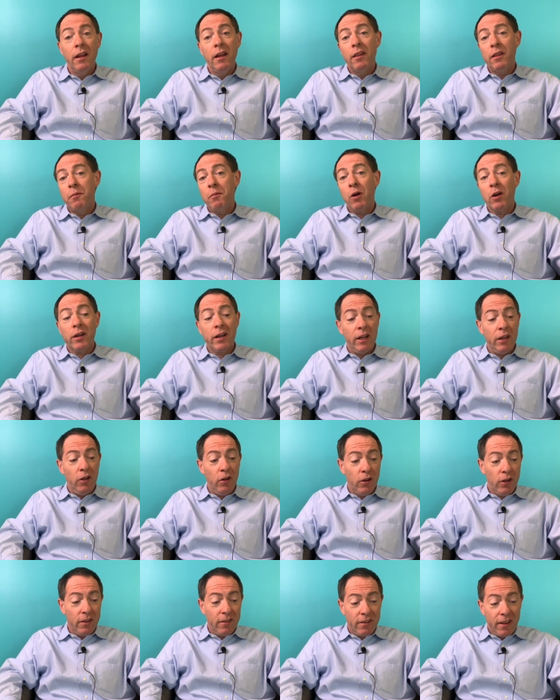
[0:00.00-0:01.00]
The market, you
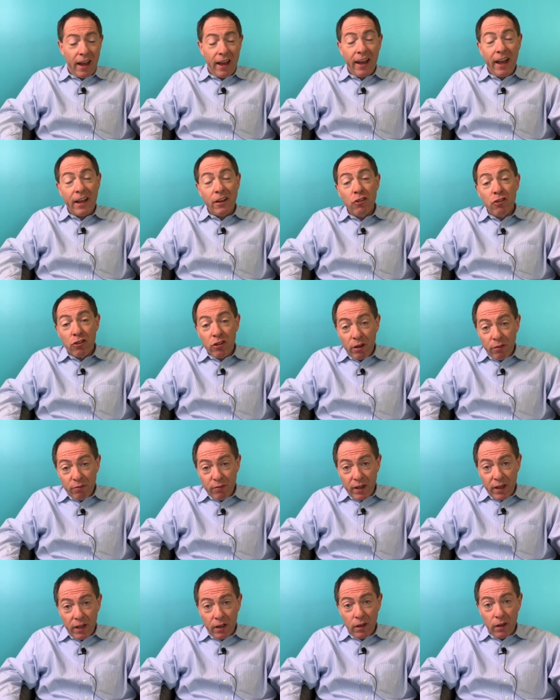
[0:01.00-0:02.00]
could say, has
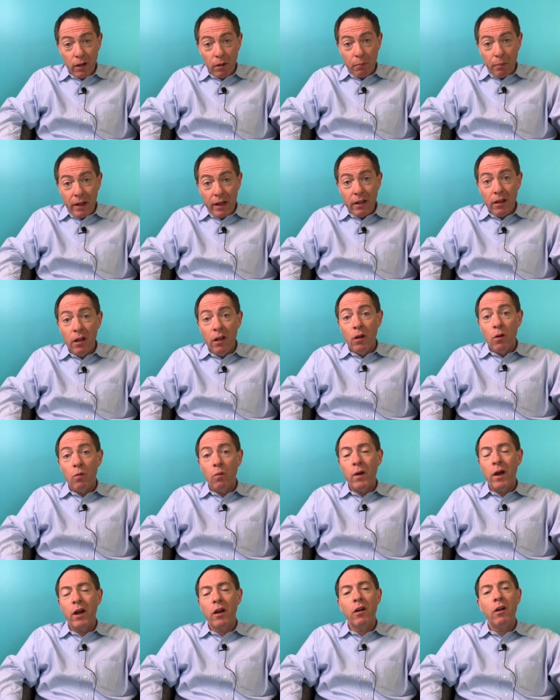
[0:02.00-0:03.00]
shifted a little bit
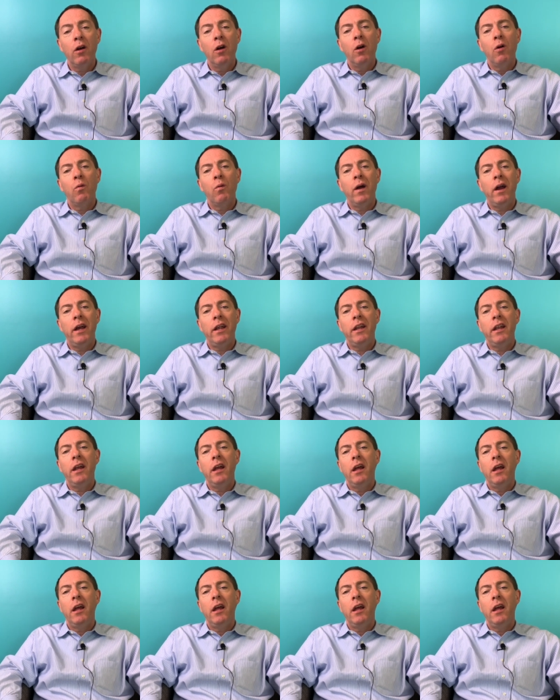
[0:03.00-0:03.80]
where when